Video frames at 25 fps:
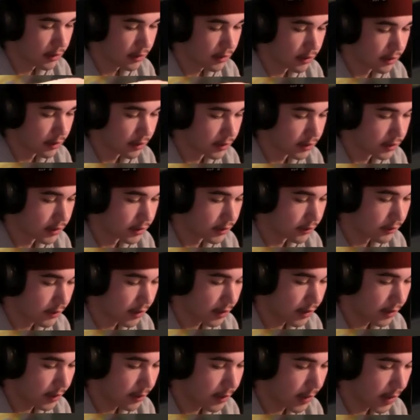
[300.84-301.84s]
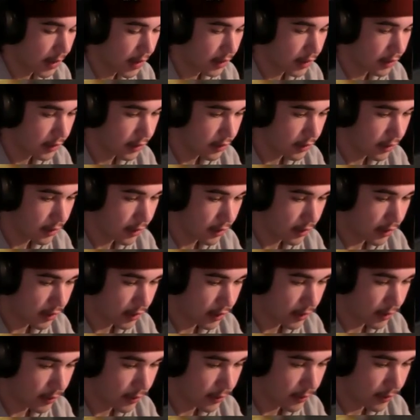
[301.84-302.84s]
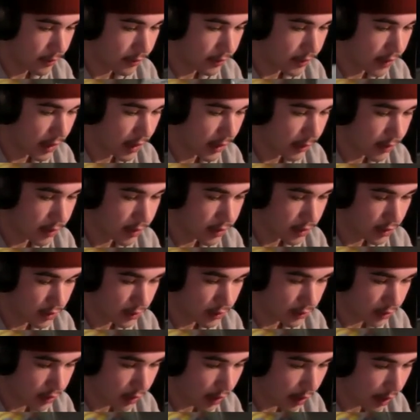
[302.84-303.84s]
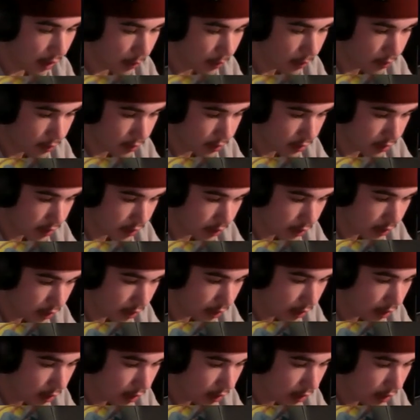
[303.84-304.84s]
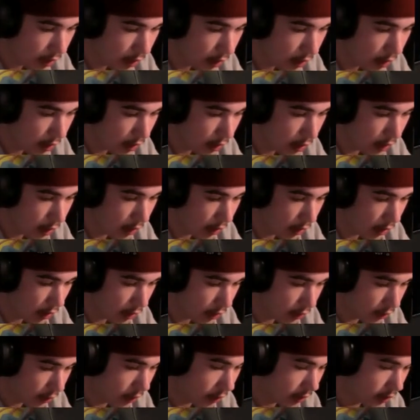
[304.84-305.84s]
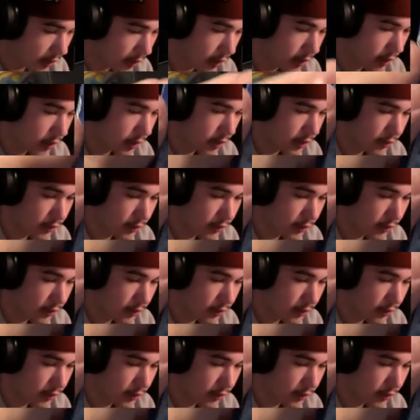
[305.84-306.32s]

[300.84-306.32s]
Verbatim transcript: there's very bad um, damage on the top, which uh, I don't think that's